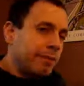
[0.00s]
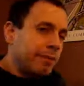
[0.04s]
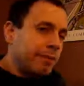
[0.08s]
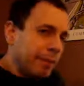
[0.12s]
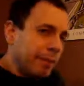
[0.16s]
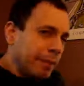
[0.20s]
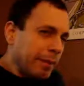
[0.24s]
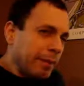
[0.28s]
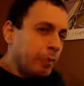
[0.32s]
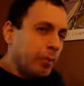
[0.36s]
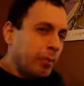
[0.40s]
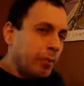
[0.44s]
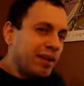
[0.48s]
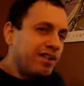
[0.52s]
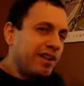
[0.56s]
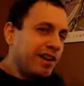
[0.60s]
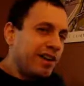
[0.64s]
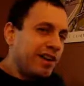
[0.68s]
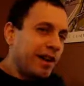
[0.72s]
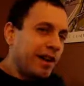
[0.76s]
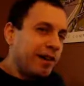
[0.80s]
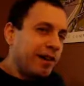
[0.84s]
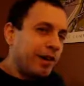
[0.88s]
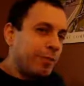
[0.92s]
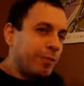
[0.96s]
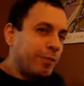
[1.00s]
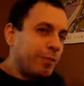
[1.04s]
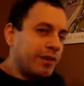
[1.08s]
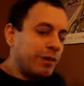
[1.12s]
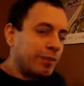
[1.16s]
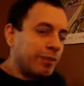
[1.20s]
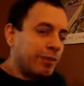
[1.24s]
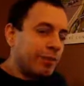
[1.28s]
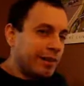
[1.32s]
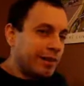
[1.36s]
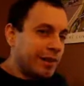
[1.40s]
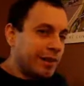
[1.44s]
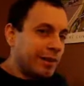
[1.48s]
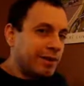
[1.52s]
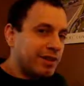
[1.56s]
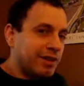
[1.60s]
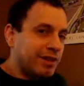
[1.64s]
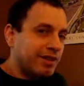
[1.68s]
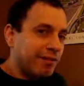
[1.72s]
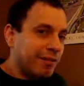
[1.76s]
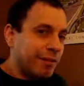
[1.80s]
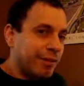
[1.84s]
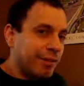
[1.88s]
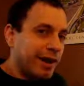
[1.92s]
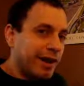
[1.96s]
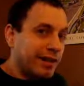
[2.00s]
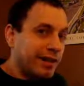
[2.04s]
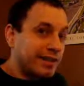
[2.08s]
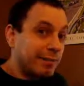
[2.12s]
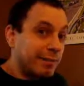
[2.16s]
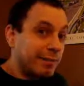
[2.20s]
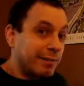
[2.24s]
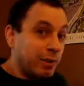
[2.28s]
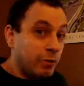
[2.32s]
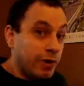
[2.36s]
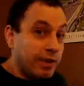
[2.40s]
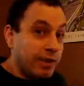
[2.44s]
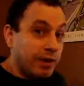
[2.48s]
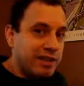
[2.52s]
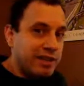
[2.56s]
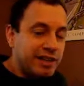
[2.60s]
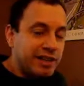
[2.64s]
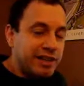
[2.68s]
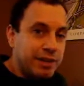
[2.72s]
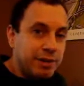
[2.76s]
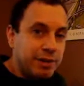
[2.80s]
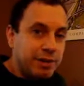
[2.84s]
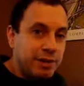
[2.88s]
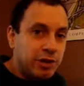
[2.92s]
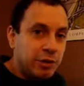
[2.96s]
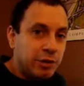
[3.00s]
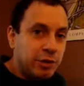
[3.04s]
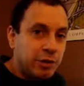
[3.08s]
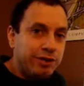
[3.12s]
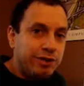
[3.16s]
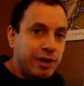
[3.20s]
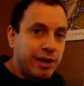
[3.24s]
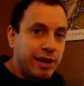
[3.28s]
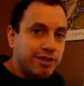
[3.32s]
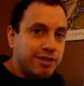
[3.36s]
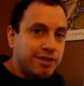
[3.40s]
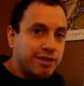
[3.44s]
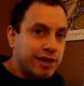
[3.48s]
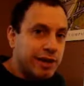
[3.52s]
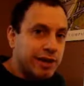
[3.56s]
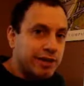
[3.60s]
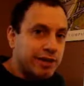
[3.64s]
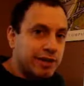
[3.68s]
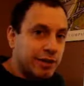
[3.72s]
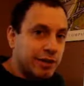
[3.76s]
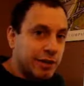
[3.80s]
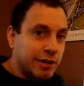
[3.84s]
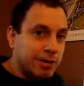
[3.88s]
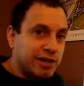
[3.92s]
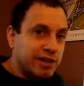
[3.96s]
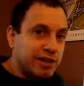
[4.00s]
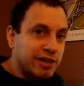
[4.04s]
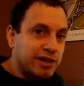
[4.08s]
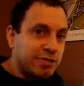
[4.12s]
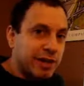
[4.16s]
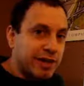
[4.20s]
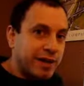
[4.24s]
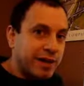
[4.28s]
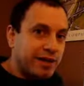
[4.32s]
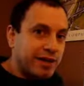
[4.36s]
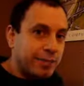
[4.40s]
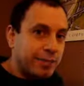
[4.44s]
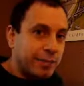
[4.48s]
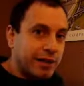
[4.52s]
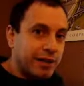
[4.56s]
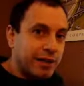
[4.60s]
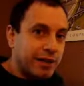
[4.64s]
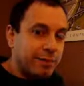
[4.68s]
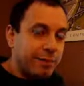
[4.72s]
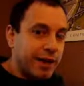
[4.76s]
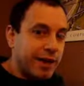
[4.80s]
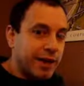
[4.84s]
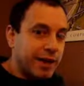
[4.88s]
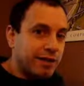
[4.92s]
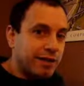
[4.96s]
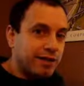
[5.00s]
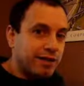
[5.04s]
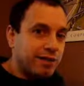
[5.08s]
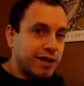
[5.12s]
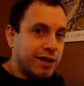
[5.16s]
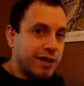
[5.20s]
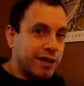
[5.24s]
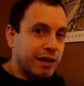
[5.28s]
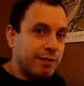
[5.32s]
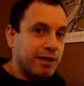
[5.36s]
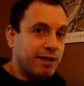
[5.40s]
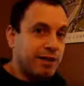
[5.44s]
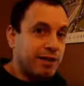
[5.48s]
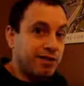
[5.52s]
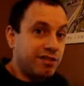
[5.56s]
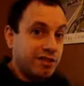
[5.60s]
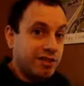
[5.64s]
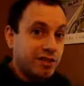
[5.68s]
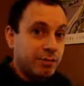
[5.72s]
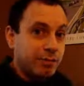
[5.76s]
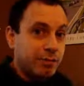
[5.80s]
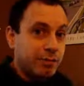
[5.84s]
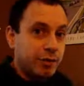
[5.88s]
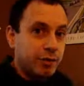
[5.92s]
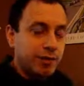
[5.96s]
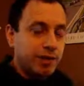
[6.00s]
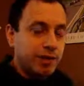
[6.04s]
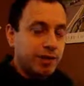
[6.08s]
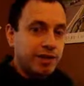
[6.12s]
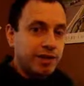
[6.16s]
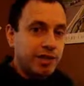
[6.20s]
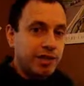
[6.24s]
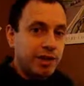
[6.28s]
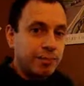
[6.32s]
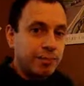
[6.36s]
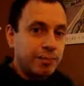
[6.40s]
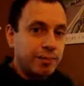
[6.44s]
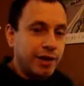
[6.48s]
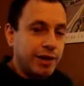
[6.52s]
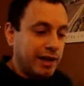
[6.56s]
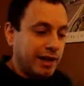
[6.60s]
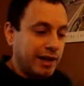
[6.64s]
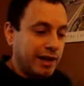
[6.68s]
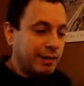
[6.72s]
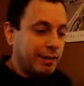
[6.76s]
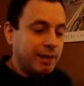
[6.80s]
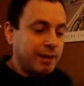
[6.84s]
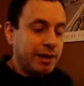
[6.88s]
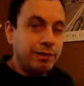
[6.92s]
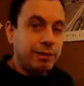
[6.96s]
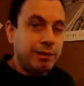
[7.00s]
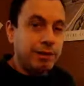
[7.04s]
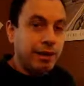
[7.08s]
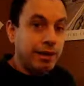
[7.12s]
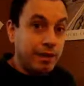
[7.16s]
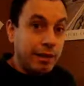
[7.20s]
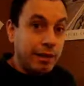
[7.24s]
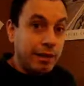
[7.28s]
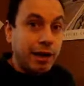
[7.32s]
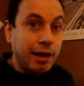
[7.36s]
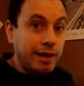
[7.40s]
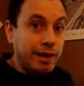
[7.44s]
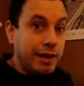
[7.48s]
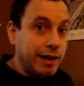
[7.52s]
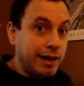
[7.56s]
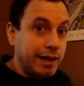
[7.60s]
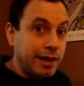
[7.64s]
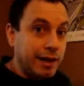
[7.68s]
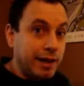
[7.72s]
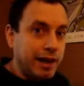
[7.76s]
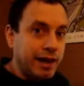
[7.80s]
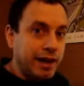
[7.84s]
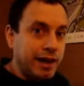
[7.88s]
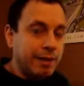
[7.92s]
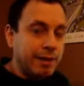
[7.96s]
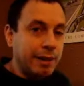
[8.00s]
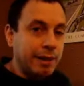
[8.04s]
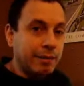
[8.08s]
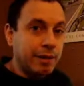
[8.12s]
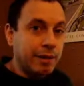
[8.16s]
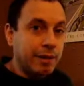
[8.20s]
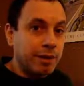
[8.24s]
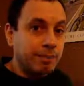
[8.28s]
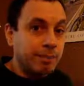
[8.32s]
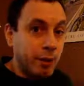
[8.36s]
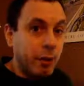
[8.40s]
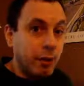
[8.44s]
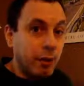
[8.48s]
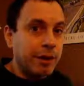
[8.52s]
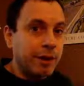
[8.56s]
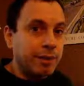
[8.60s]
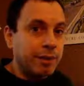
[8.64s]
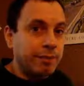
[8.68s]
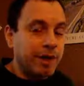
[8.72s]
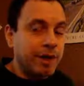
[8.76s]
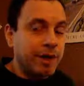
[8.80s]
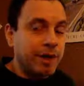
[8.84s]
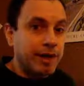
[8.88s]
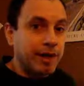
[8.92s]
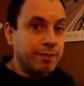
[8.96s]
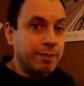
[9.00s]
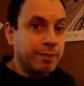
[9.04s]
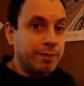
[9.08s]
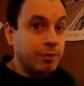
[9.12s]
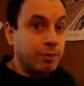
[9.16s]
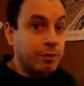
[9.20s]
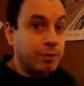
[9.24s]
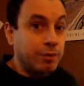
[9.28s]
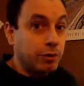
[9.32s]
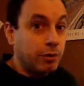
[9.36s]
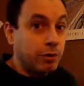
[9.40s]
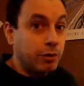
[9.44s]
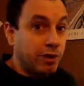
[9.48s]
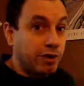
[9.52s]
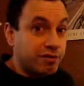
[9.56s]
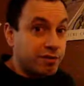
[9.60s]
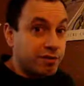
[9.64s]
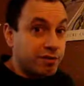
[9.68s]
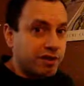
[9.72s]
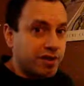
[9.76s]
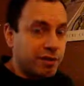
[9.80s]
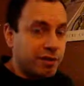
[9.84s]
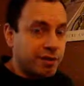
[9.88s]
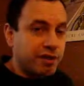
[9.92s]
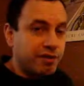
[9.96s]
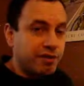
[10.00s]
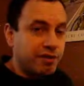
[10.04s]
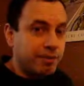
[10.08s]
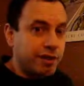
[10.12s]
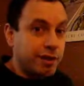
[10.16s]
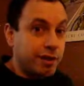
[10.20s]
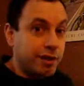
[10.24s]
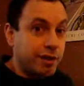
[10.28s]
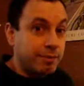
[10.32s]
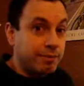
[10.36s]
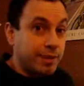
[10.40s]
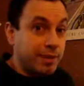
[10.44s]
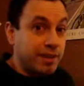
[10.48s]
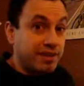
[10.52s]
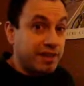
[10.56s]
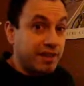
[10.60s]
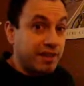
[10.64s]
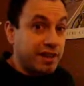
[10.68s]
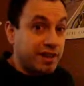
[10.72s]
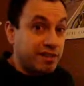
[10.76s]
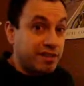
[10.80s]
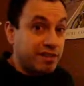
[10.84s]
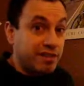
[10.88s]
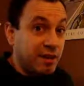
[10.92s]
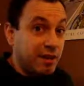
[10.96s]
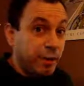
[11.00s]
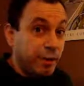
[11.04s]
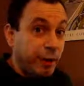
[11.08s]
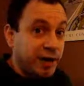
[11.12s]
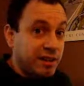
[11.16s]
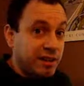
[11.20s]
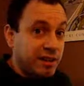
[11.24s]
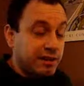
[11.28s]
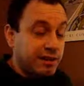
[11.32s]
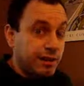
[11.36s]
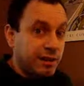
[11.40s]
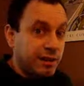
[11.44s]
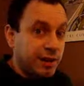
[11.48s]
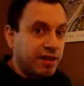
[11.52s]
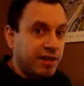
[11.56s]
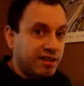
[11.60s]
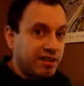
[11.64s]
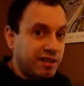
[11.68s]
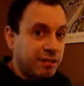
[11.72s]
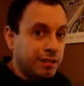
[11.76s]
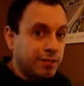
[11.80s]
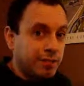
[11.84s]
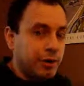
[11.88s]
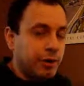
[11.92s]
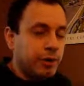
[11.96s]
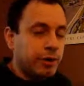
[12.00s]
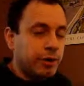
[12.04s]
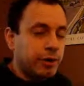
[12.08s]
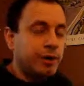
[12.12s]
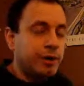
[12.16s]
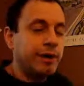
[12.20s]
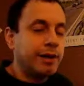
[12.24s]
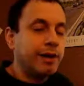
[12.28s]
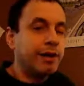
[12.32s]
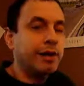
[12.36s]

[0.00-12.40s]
So maybe once you got it open, you were a little bit surprised. I mean, where's that DB25 connector I was expecting to be on the back of this thing? I mean, this is a computer on a chip, right? I got to be able to log in, I got to be able to program it, I got to be able to do all sorts of things, right? It's interactive, right? It's a computer.